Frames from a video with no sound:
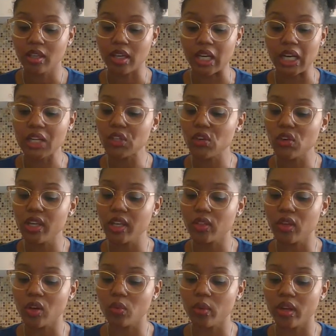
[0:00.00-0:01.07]
Underneath
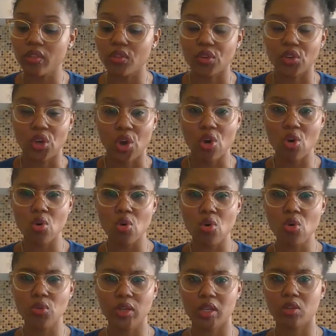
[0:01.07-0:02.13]
her rather
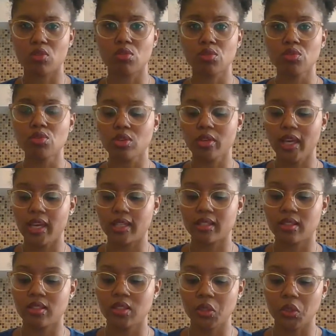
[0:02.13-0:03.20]
cold and cruel
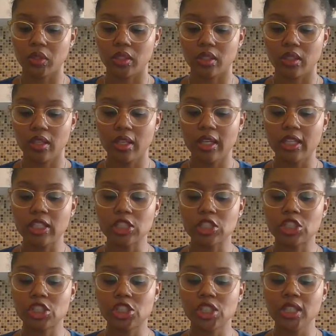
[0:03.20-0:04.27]
exterior,
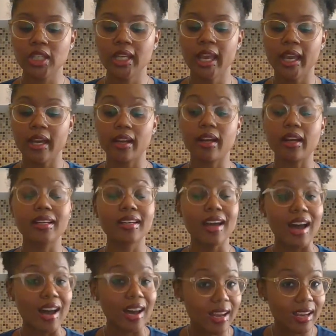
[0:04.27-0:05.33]
she had a
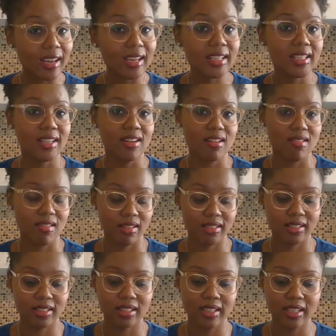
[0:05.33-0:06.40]
kind
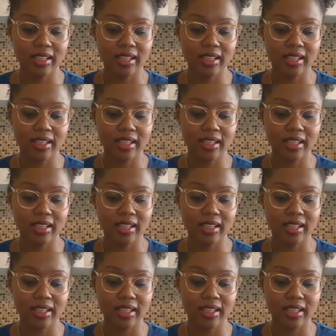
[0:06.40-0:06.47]
heart,